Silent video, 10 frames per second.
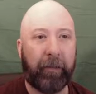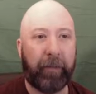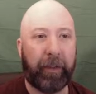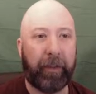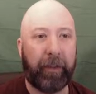
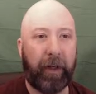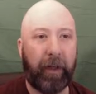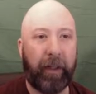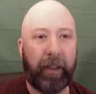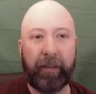
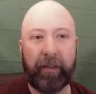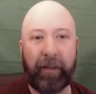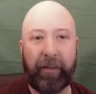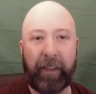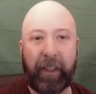Started the
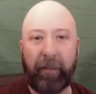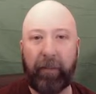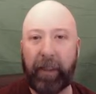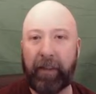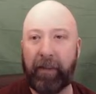17th,
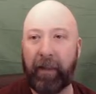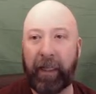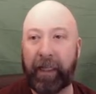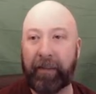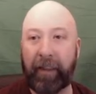but
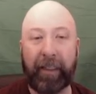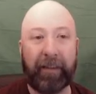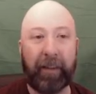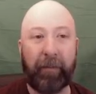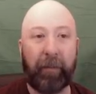I guess they can
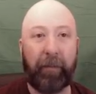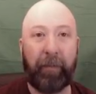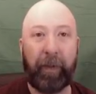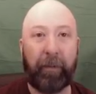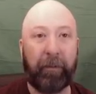still be
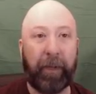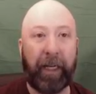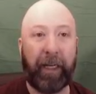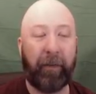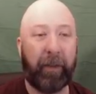pipped
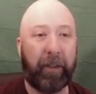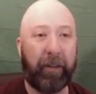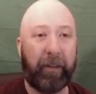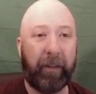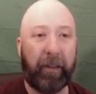by anyone.